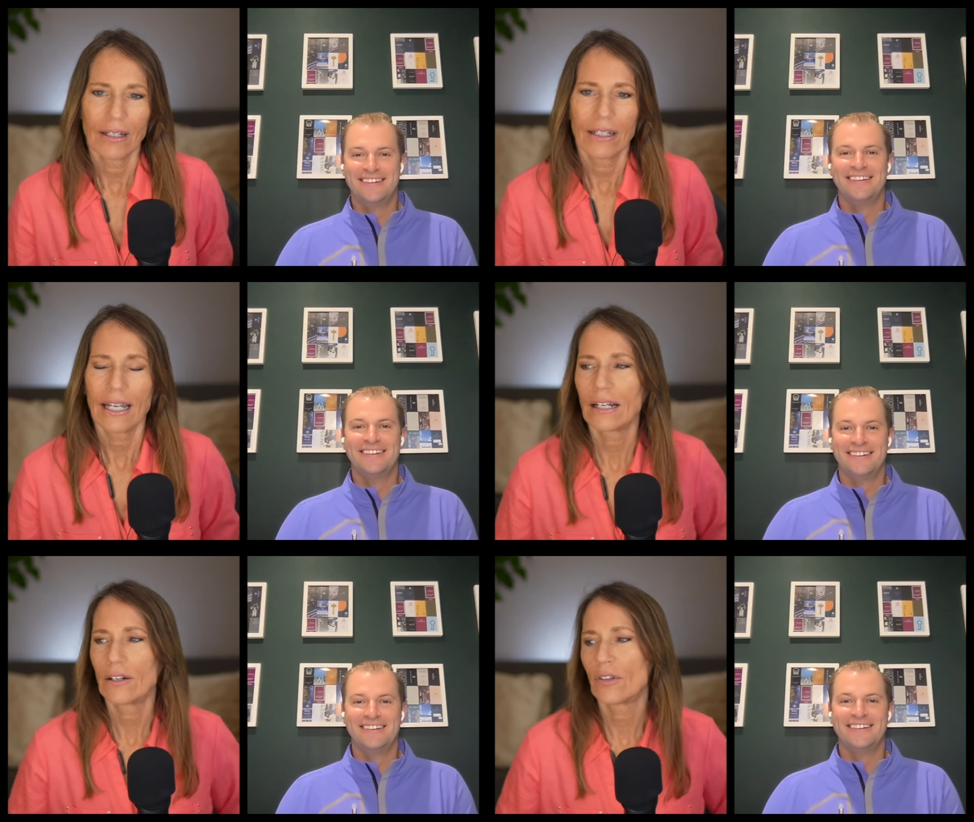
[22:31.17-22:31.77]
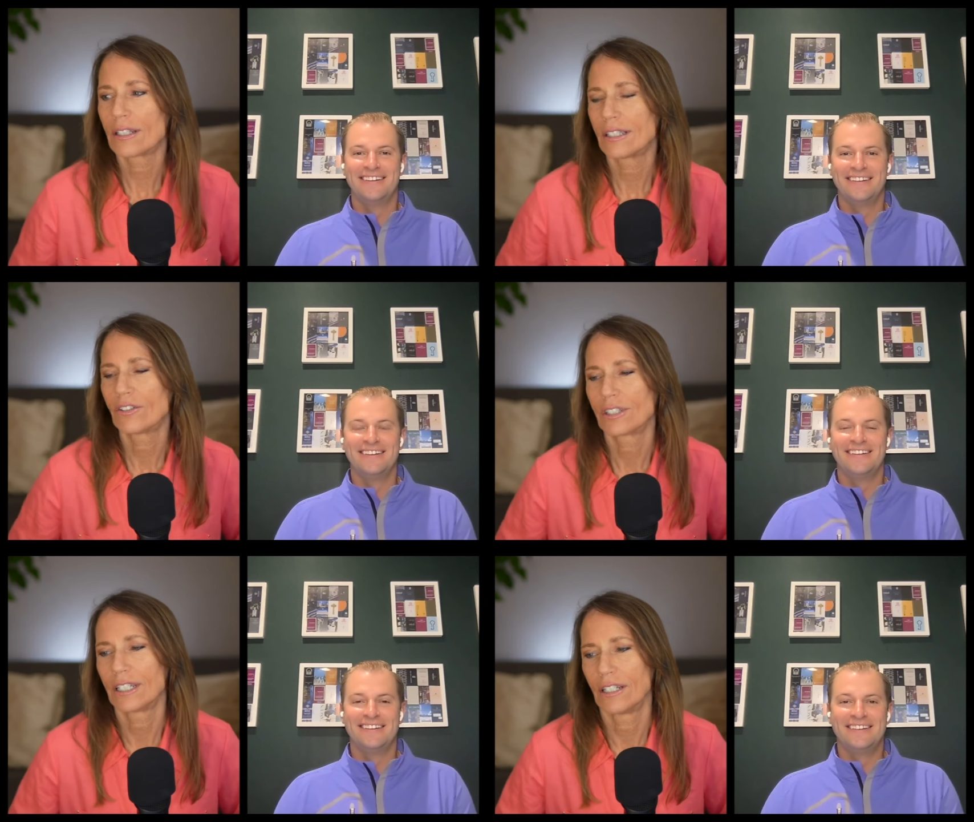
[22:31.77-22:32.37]
Speaker 1: Yeah, no, that's
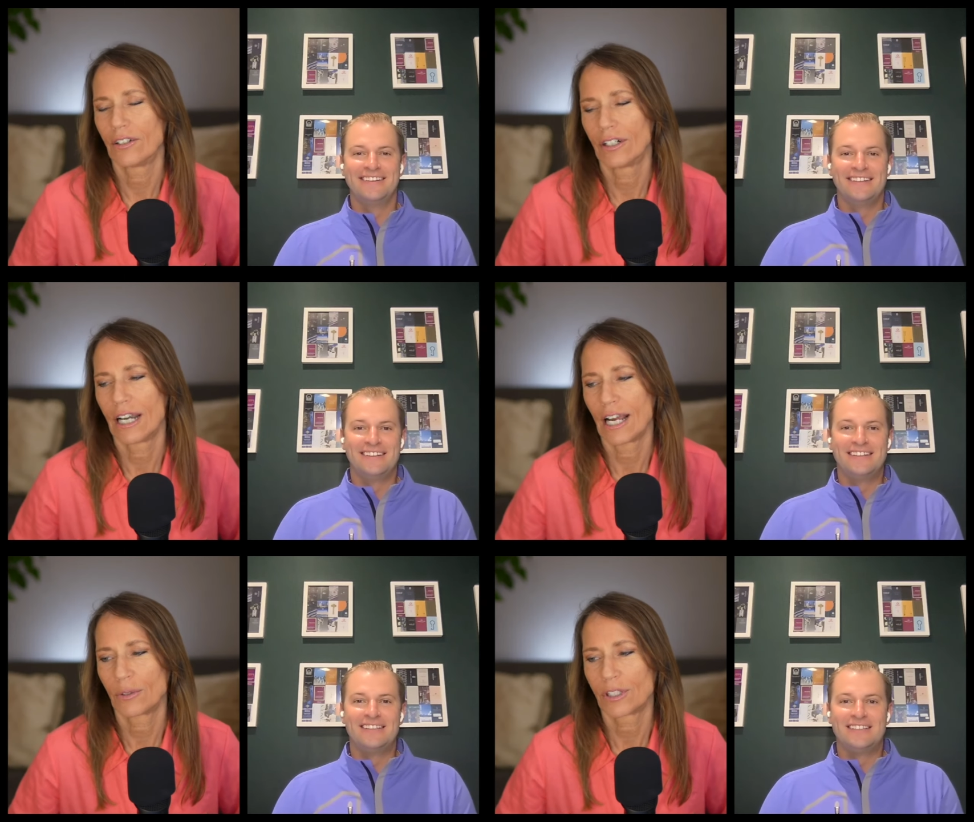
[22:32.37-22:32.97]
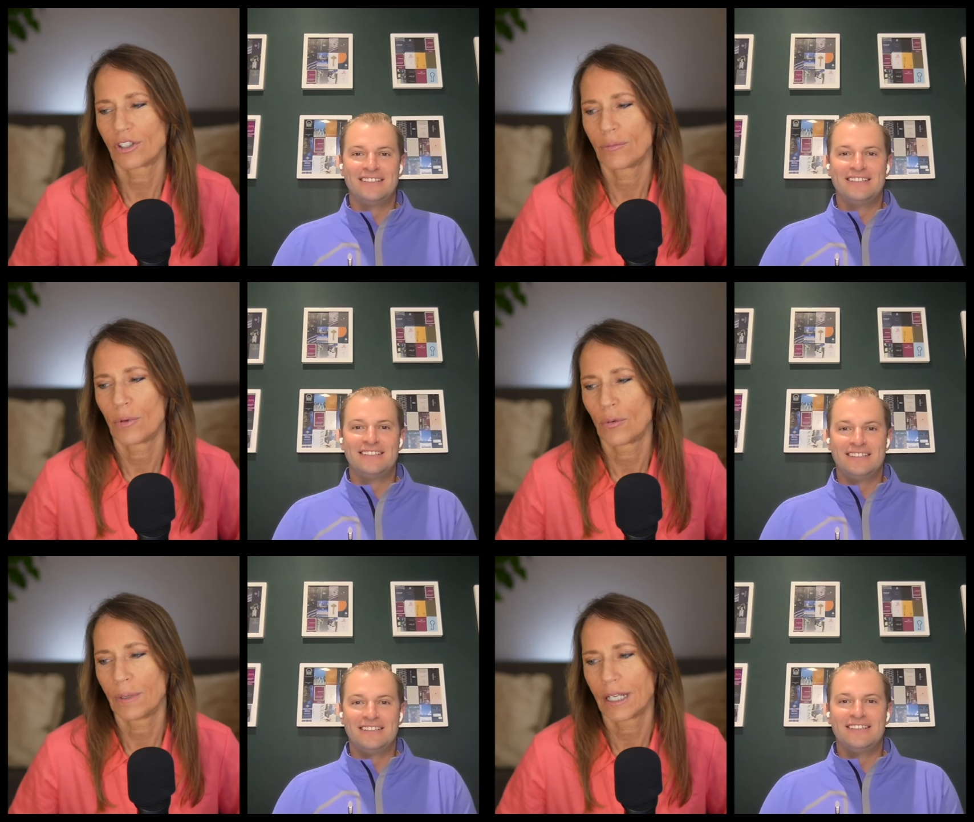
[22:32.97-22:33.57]
interesting. You're in acquisition
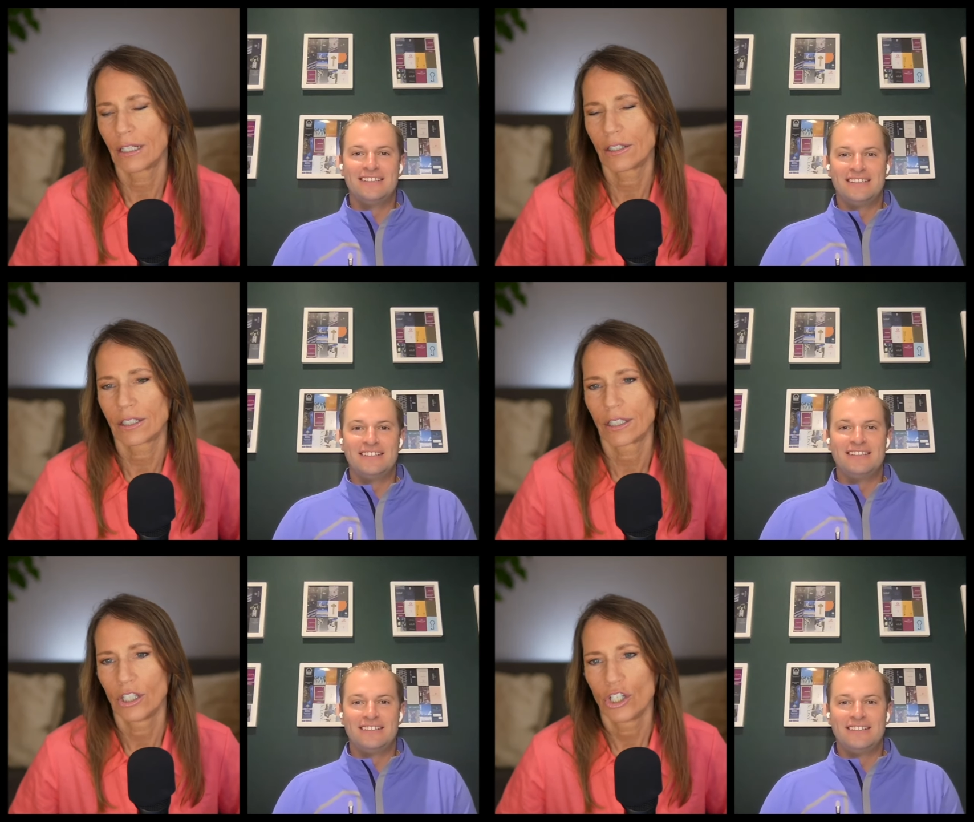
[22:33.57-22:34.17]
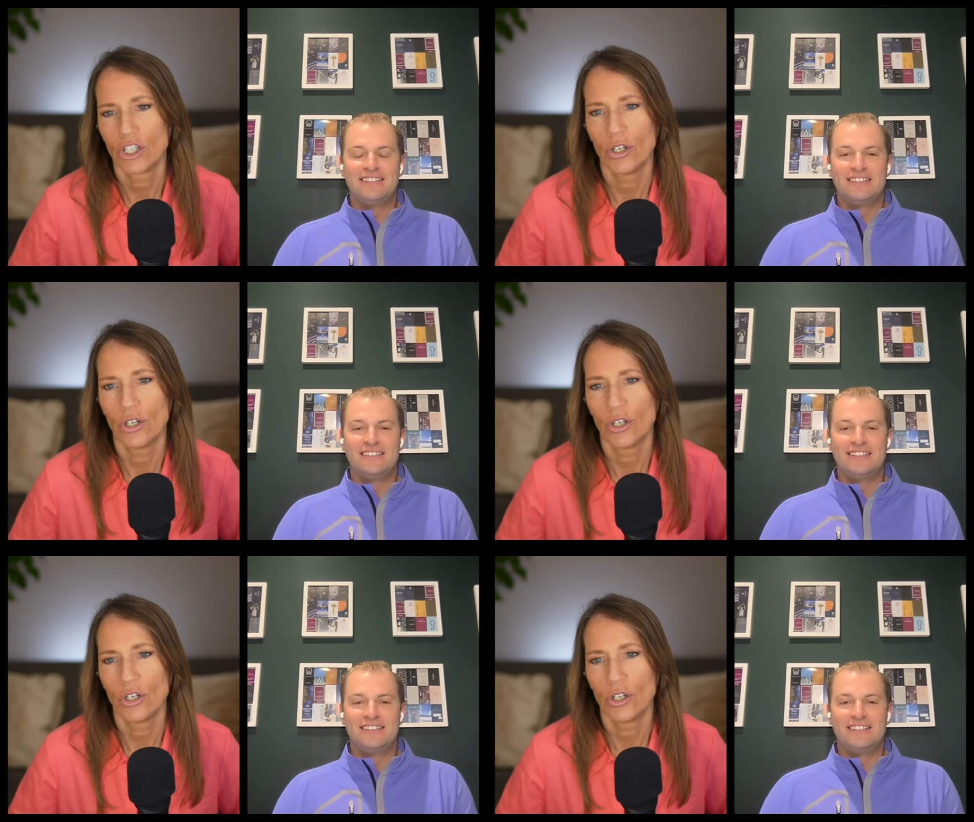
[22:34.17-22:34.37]
mode because you